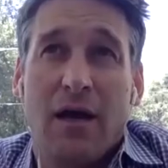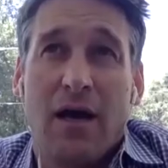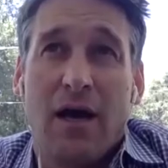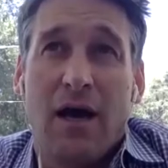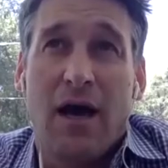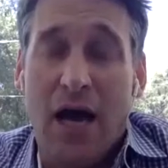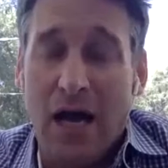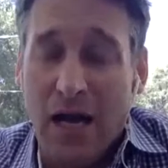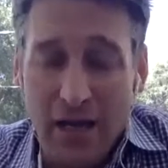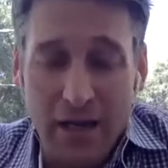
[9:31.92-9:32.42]

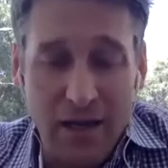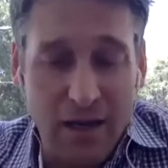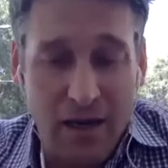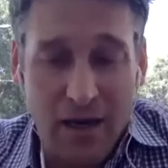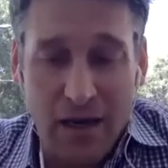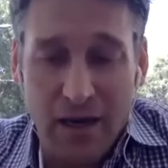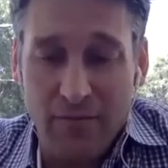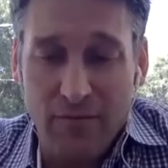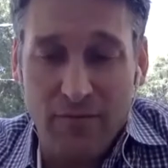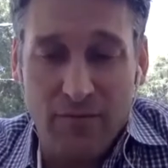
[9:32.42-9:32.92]

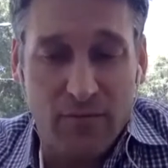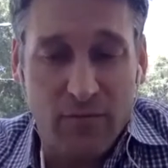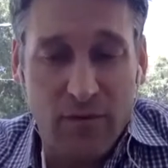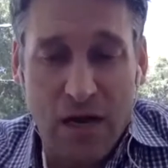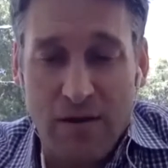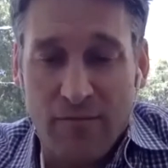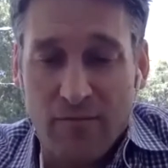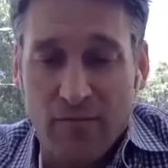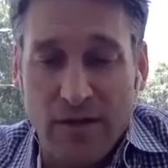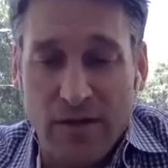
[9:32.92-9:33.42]

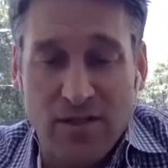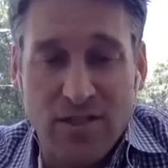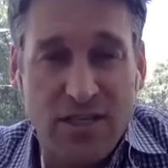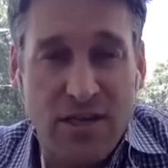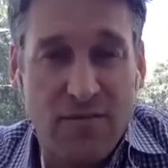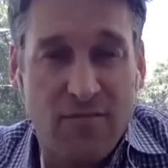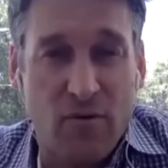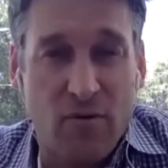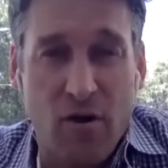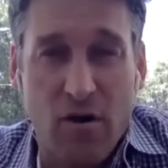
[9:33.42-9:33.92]
I've read
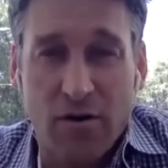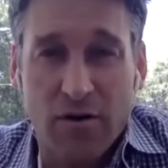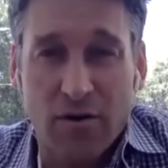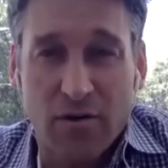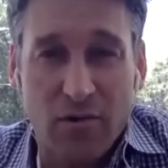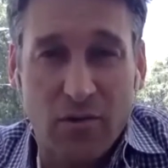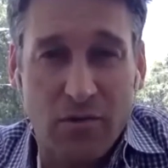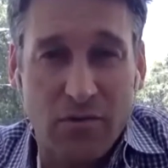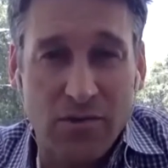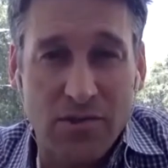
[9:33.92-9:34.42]
several
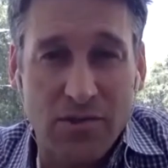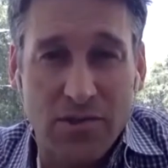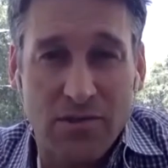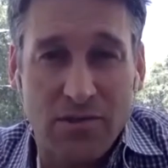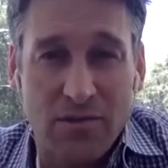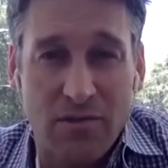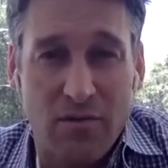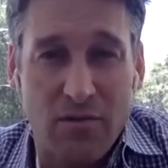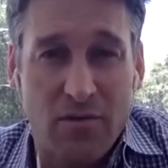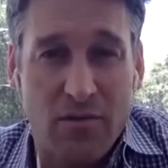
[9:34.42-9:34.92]
articles
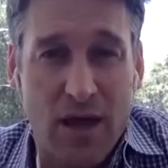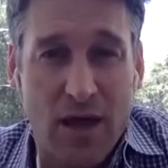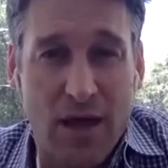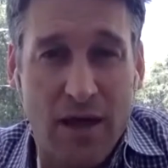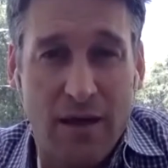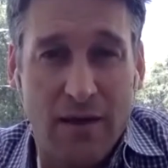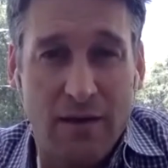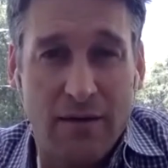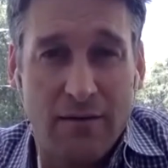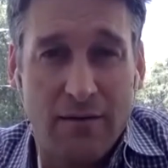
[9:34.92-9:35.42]

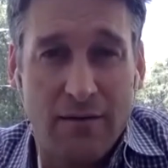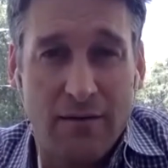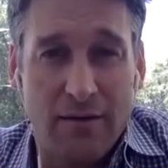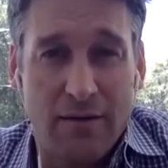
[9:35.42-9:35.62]
that